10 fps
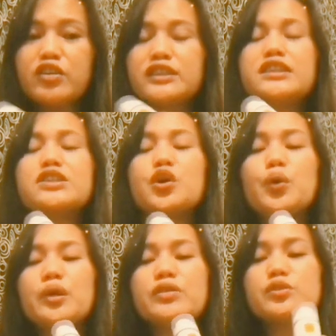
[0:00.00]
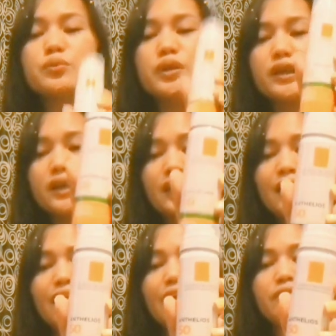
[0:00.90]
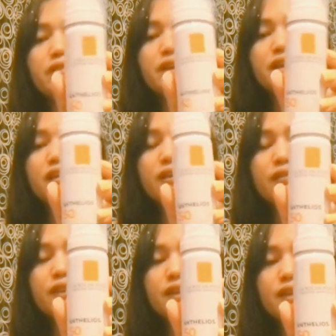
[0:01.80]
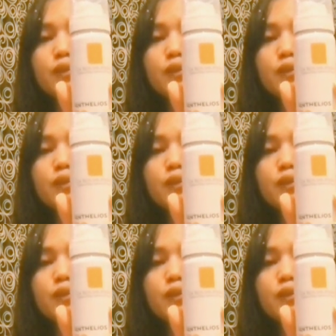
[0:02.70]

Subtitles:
going to work. I really love this one.